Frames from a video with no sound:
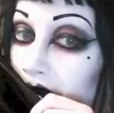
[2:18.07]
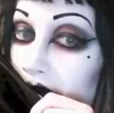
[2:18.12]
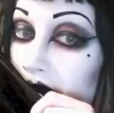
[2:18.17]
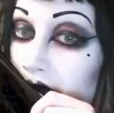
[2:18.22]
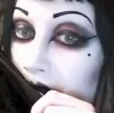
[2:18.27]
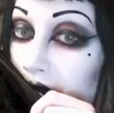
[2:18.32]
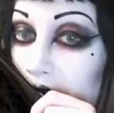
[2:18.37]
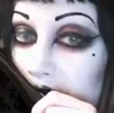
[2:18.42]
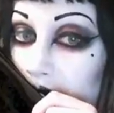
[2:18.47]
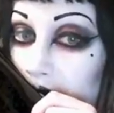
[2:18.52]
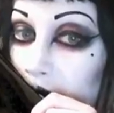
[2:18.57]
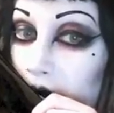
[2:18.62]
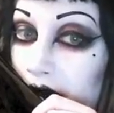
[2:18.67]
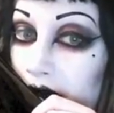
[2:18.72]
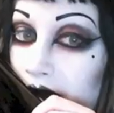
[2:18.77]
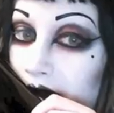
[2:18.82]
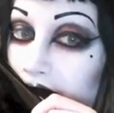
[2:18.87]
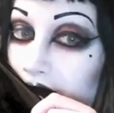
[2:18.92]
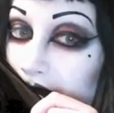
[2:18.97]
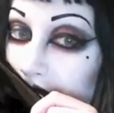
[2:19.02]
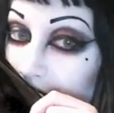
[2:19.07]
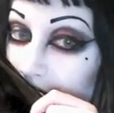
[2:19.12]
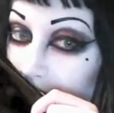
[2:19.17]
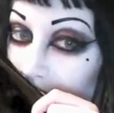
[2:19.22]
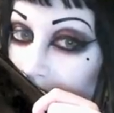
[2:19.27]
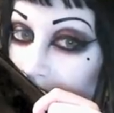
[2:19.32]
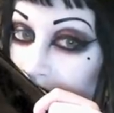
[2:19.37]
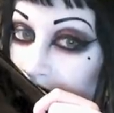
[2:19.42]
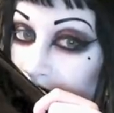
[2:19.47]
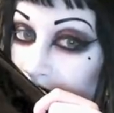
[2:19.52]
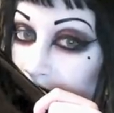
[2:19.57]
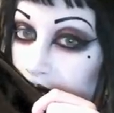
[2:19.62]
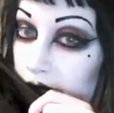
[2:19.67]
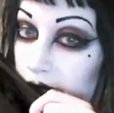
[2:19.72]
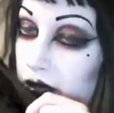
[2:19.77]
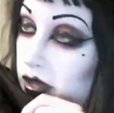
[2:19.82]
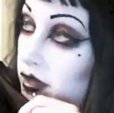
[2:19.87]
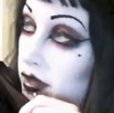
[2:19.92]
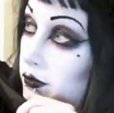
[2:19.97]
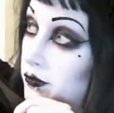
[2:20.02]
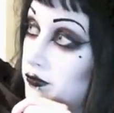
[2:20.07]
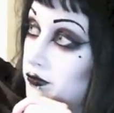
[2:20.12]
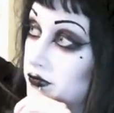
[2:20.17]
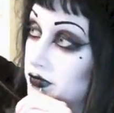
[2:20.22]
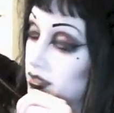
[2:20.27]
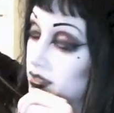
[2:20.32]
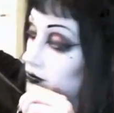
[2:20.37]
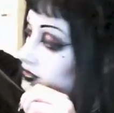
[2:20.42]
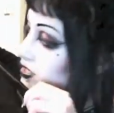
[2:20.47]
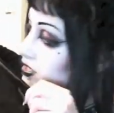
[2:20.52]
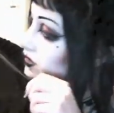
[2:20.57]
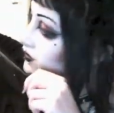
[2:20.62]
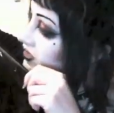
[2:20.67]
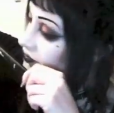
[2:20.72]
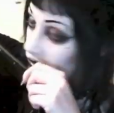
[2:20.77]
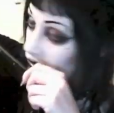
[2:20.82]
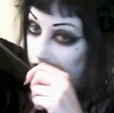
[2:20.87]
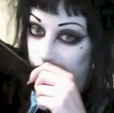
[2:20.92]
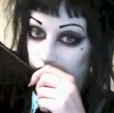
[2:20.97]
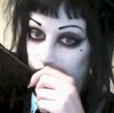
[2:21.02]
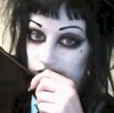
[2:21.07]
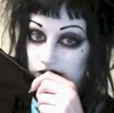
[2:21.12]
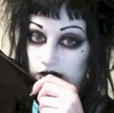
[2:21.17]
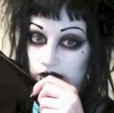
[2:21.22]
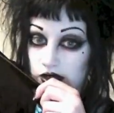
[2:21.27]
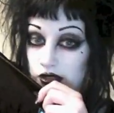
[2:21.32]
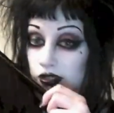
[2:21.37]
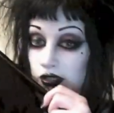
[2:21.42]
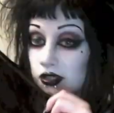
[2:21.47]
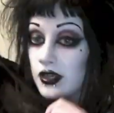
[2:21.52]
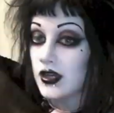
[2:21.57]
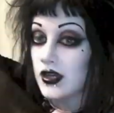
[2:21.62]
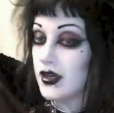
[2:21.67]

very wonderfully shiny Lip Service PVC